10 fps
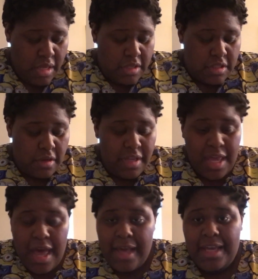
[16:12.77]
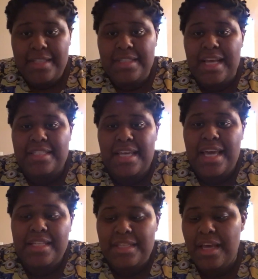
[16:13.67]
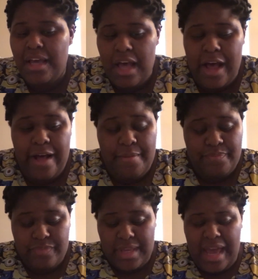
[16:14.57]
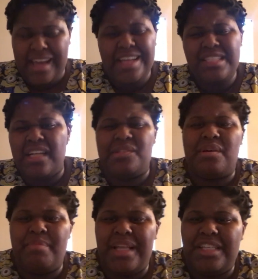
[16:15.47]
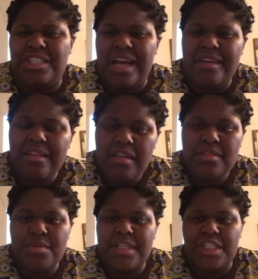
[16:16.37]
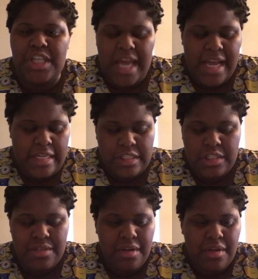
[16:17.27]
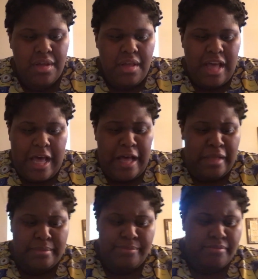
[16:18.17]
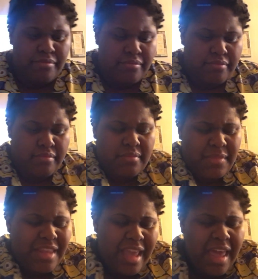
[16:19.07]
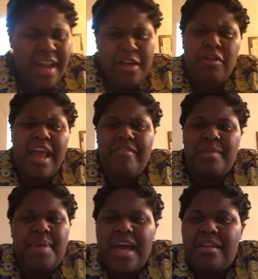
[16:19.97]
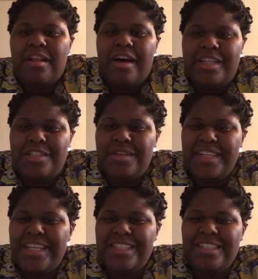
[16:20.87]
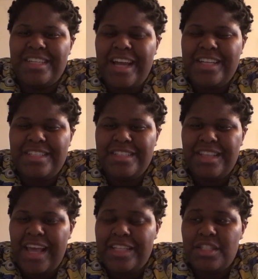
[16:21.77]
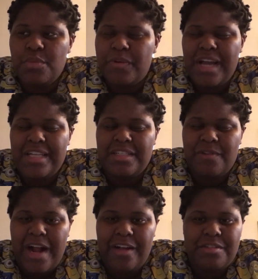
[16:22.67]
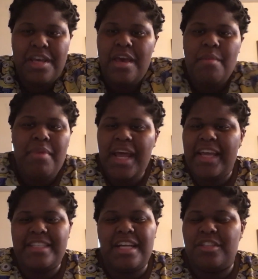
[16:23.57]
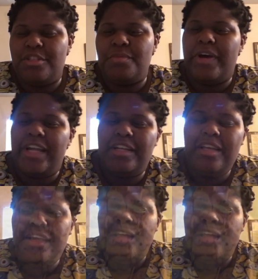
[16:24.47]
So yeah, I guess that's it. I guess I'll do a belly shot. Nothing's really changed. And I don't have the panel on, so it doesn't look nice, like super nice and round. But I guess I'll do one.